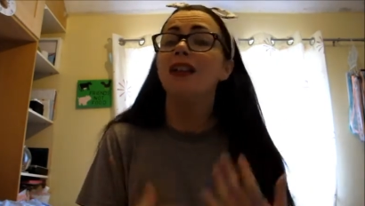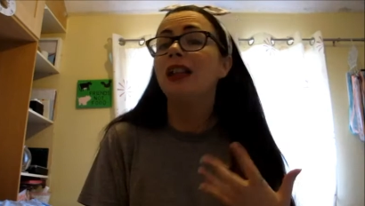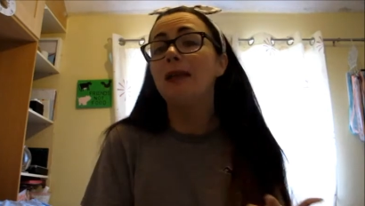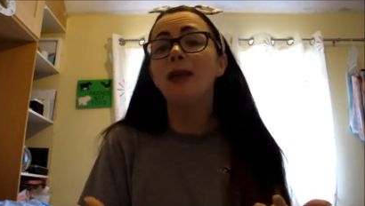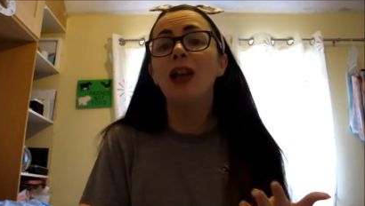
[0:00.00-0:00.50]

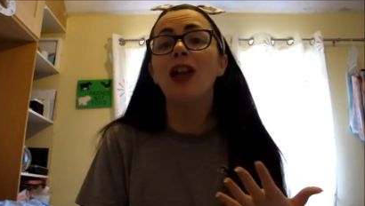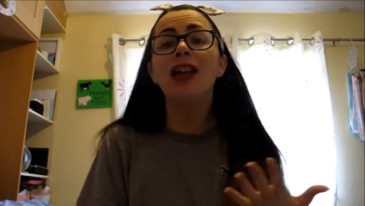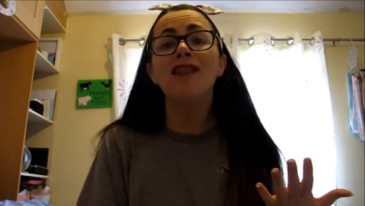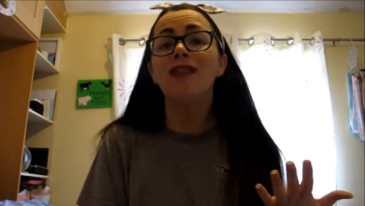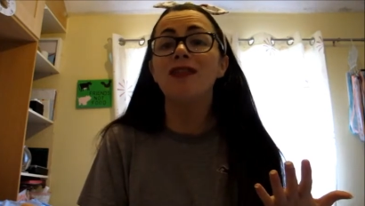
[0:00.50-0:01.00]
Leave me a
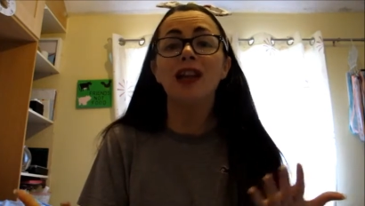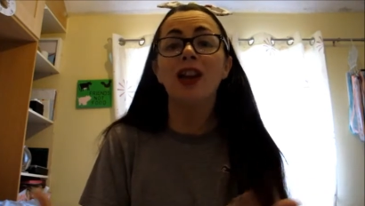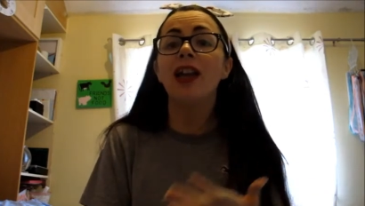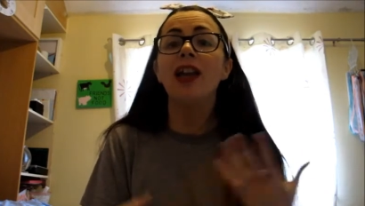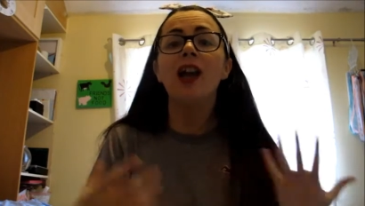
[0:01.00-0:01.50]
like if you feel
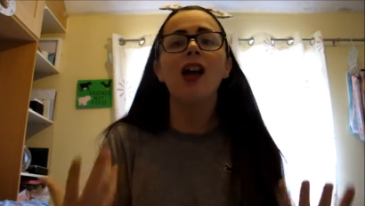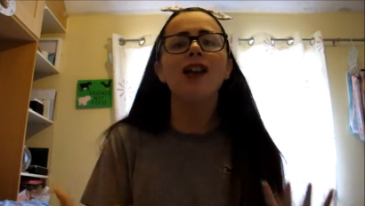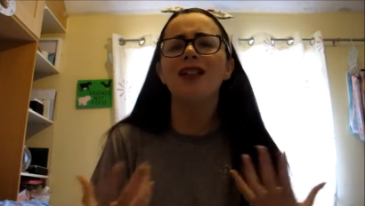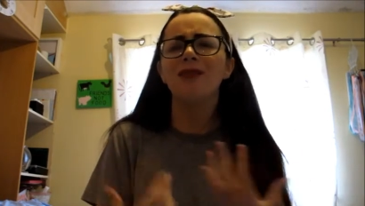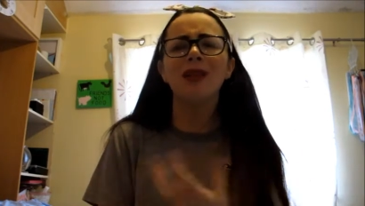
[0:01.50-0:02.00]
like it.
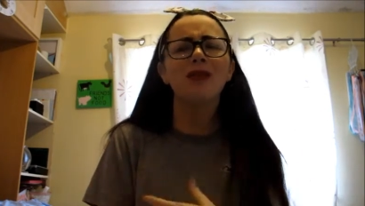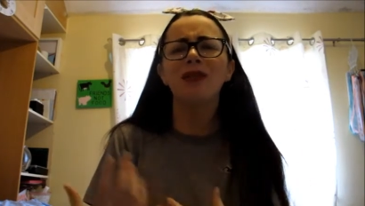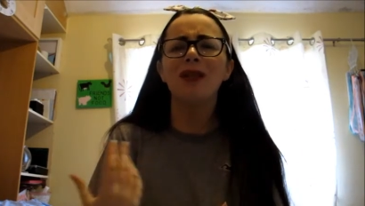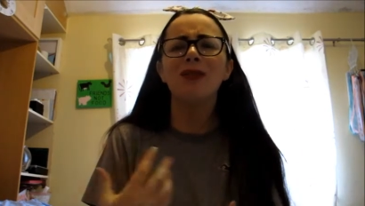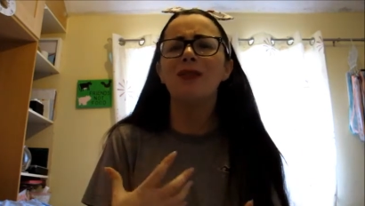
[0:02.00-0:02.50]
I, I'm not
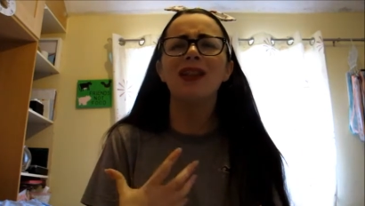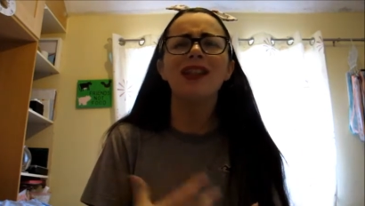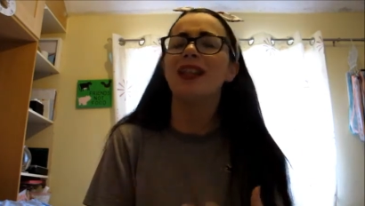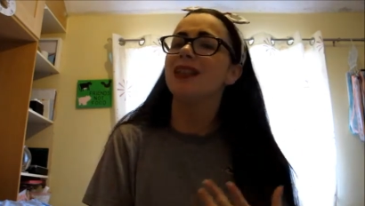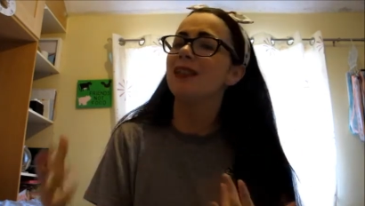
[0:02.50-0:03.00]
one of the people that
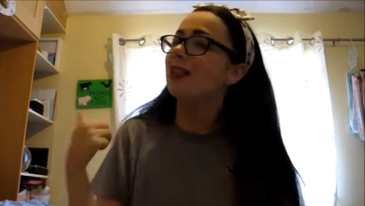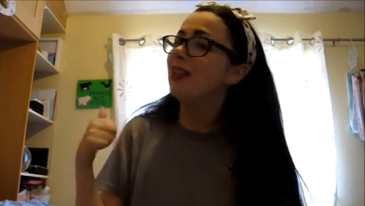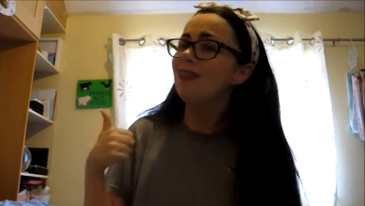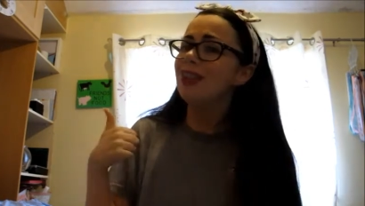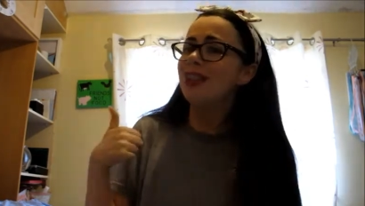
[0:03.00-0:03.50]
says,
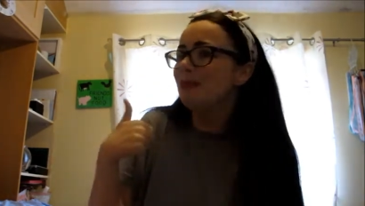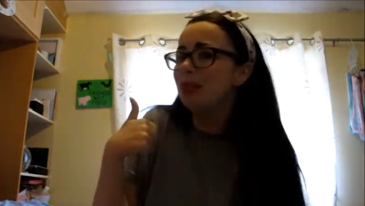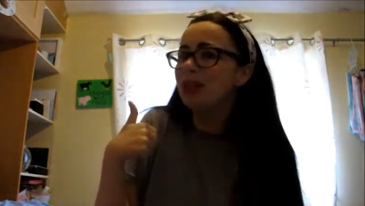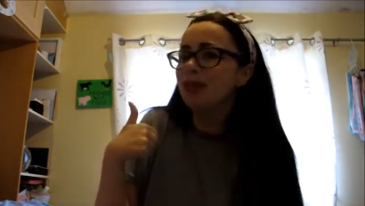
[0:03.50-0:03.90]
give a this a big